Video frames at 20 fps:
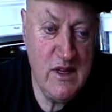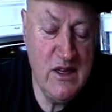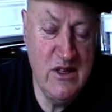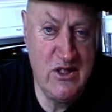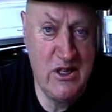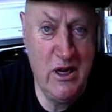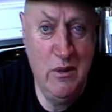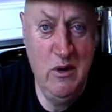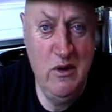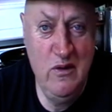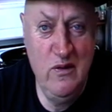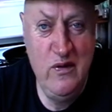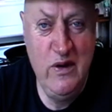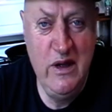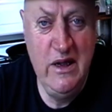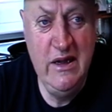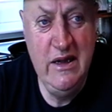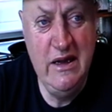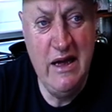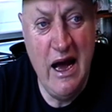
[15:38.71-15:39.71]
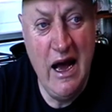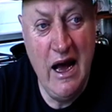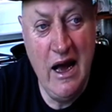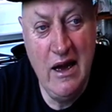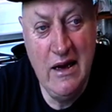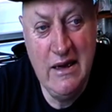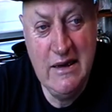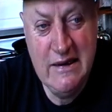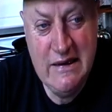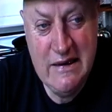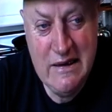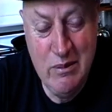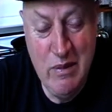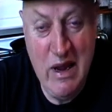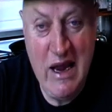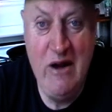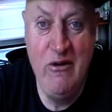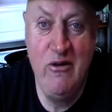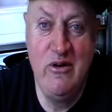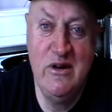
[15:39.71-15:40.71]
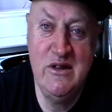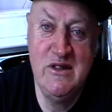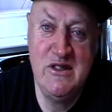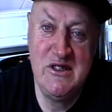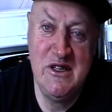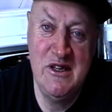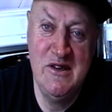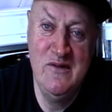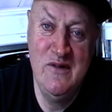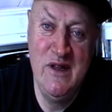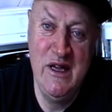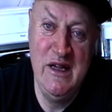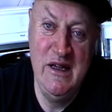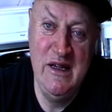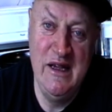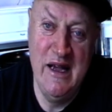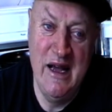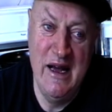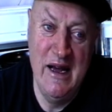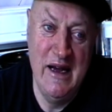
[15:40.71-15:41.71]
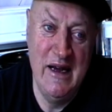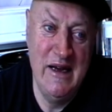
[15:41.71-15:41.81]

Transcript: some of the mandarins in the